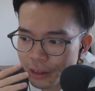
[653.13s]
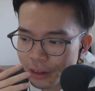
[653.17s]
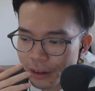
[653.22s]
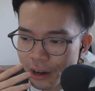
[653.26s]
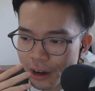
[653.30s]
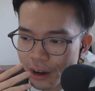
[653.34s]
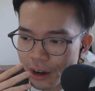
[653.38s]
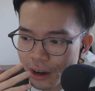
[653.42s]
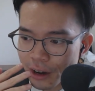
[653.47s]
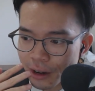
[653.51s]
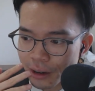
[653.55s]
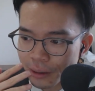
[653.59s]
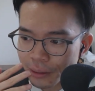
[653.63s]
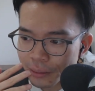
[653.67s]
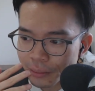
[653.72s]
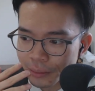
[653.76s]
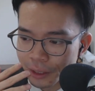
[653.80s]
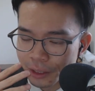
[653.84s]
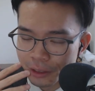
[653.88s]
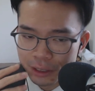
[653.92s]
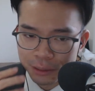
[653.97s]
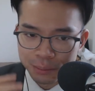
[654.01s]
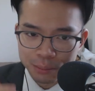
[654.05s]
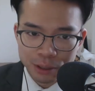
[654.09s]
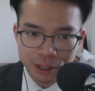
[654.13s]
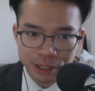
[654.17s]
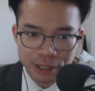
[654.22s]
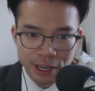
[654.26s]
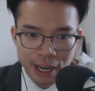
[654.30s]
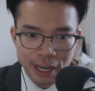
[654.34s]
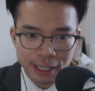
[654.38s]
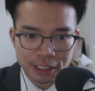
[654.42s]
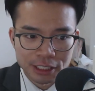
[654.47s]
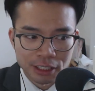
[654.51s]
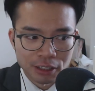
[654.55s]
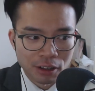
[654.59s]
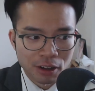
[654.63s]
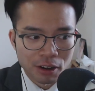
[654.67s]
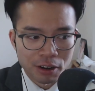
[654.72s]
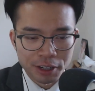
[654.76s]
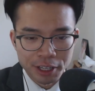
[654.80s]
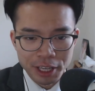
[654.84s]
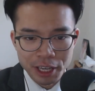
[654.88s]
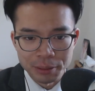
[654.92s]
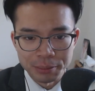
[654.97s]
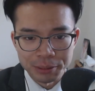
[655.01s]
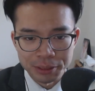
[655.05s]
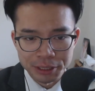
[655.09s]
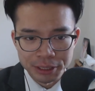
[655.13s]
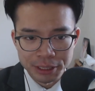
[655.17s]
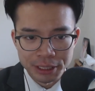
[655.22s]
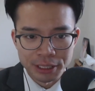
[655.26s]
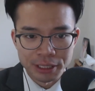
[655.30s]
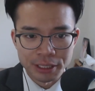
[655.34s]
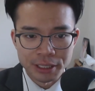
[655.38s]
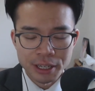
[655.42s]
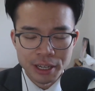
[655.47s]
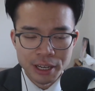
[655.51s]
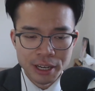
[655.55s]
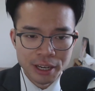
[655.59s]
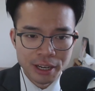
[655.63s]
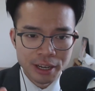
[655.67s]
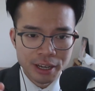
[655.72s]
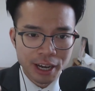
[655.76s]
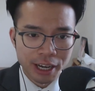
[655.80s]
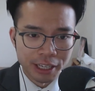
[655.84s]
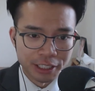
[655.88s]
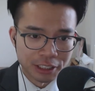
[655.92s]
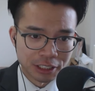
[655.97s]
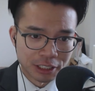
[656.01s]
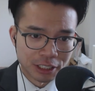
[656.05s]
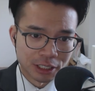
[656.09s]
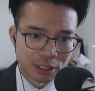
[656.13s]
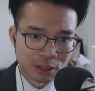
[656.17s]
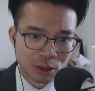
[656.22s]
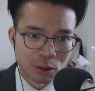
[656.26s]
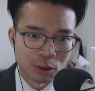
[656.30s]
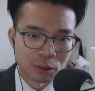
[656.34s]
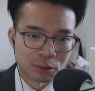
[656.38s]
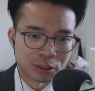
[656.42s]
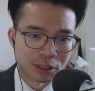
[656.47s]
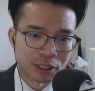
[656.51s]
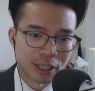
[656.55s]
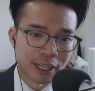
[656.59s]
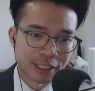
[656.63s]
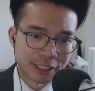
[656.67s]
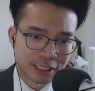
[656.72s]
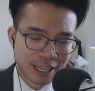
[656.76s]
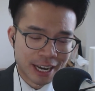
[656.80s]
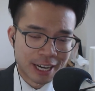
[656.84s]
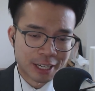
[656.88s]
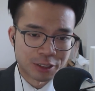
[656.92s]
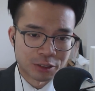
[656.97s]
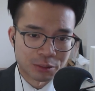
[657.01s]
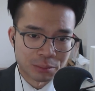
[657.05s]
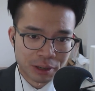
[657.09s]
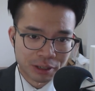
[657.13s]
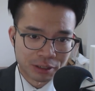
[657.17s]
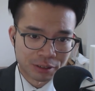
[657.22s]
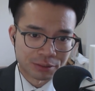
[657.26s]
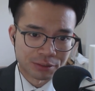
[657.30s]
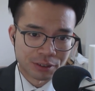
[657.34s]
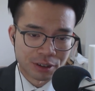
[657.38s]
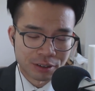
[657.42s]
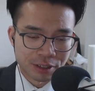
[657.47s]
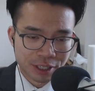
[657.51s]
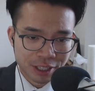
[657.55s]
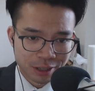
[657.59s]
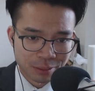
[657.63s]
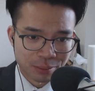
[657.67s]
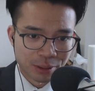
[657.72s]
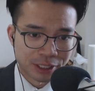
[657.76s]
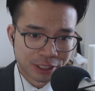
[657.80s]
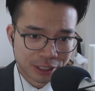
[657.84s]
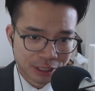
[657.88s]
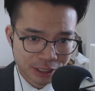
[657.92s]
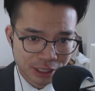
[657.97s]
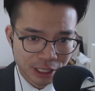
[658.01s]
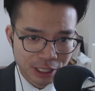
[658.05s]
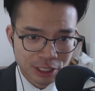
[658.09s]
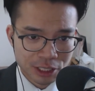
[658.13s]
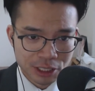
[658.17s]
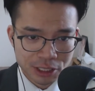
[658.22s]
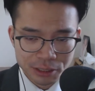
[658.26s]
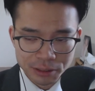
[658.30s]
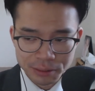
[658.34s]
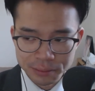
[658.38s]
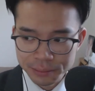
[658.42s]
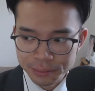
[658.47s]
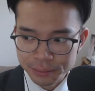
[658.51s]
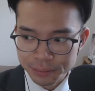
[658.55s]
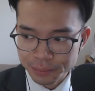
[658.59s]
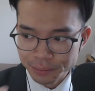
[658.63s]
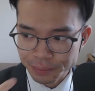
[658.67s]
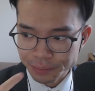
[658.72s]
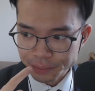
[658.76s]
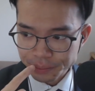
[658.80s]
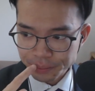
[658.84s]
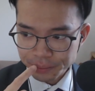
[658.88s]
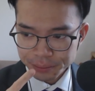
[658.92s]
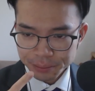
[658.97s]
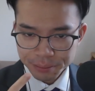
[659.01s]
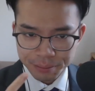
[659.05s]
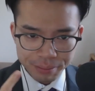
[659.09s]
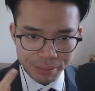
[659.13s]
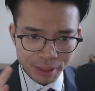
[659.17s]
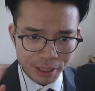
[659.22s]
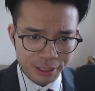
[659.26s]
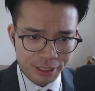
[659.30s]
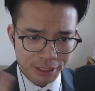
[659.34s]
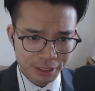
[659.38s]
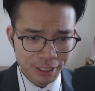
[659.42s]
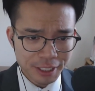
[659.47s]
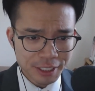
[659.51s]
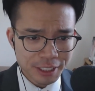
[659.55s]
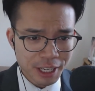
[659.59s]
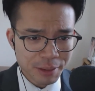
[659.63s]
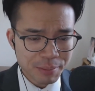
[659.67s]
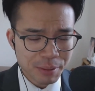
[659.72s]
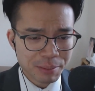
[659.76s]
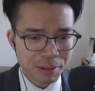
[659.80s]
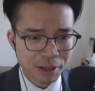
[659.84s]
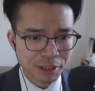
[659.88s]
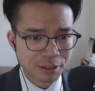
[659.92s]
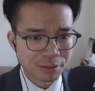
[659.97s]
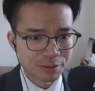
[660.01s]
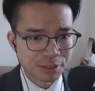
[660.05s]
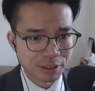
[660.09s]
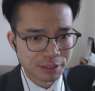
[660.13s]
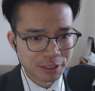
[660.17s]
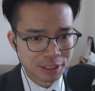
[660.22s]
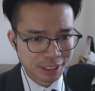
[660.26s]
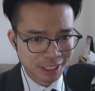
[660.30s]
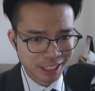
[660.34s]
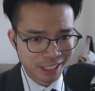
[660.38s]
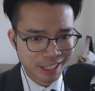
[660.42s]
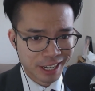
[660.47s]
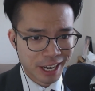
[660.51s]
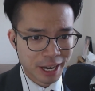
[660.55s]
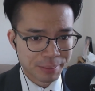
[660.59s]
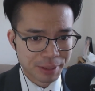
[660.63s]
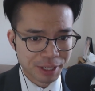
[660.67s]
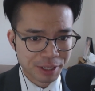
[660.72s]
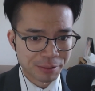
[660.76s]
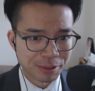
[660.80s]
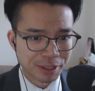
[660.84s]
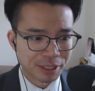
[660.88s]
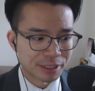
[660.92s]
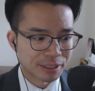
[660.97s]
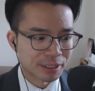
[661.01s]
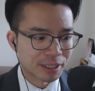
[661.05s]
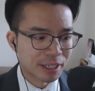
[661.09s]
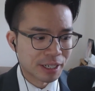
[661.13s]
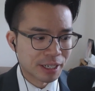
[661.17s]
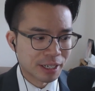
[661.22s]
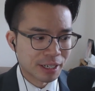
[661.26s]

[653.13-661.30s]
you can put an XLR cable in it, and you can hold it as an actual microphone in a presentation. So this type of microphone, the dynamic one,